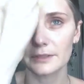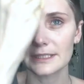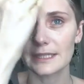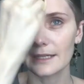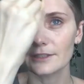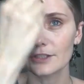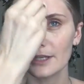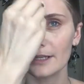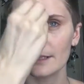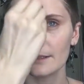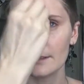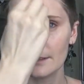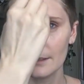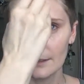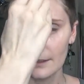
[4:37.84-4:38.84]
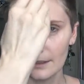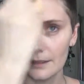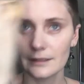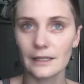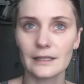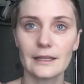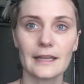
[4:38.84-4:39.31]
retouching,
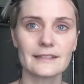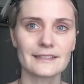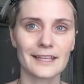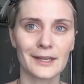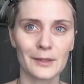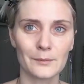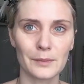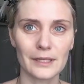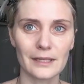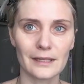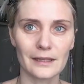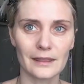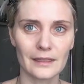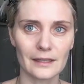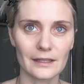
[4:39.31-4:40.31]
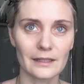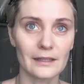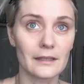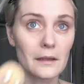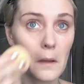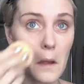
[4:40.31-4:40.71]
then that's going to be the